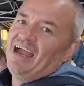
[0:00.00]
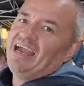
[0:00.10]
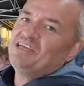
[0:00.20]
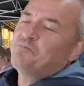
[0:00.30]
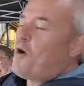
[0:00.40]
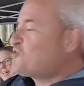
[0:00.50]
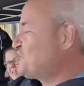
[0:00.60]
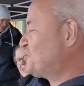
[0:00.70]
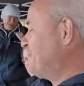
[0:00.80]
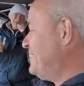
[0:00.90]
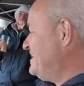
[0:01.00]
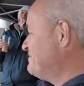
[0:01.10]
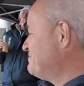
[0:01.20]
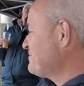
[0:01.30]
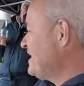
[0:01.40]
he's posher than me.
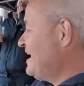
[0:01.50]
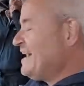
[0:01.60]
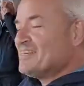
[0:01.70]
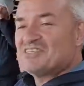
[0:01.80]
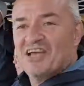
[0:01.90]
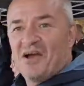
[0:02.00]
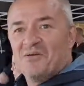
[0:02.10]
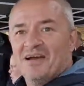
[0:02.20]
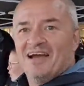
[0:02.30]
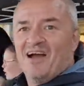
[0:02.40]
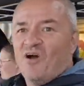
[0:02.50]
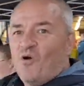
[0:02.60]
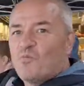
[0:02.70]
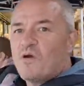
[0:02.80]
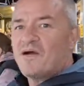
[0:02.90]
So
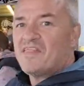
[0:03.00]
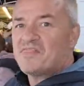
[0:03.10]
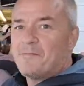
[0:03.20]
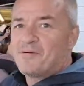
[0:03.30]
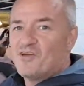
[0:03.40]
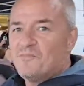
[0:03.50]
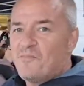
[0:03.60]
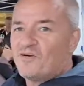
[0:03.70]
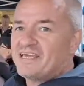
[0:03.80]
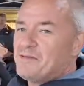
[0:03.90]
we're at the Blue Monkey